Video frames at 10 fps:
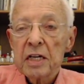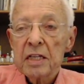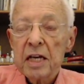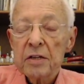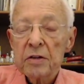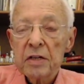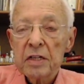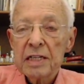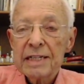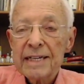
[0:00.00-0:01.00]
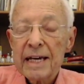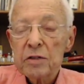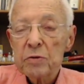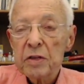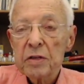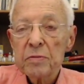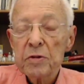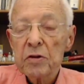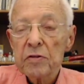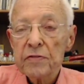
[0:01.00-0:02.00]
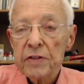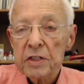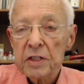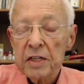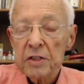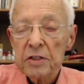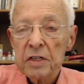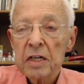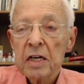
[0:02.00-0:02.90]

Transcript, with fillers: that you can detect with immunofixation,